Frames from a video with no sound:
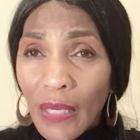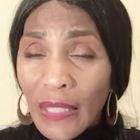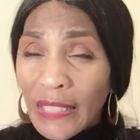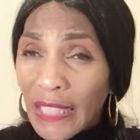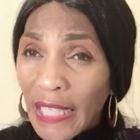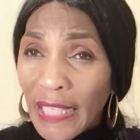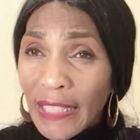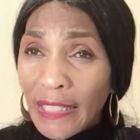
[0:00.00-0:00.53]

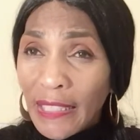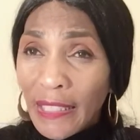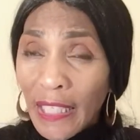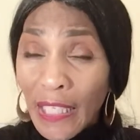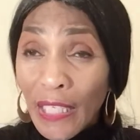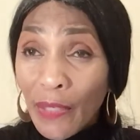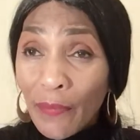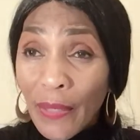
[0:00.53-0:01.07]
attained it
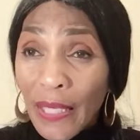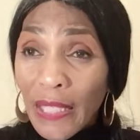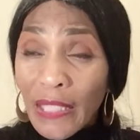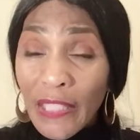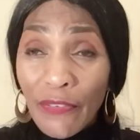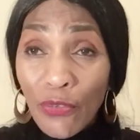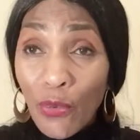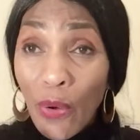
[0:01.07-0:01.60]

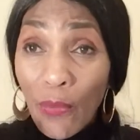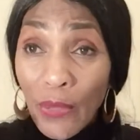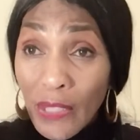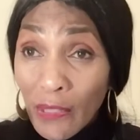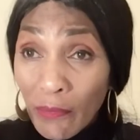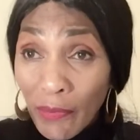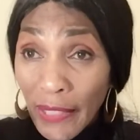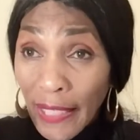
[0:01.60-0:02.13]
anyways, even though I
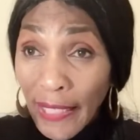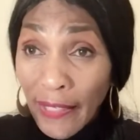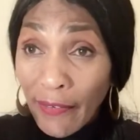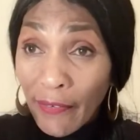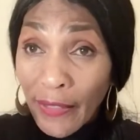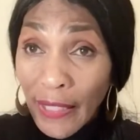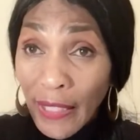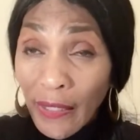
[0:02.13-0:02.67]
wasn't planning on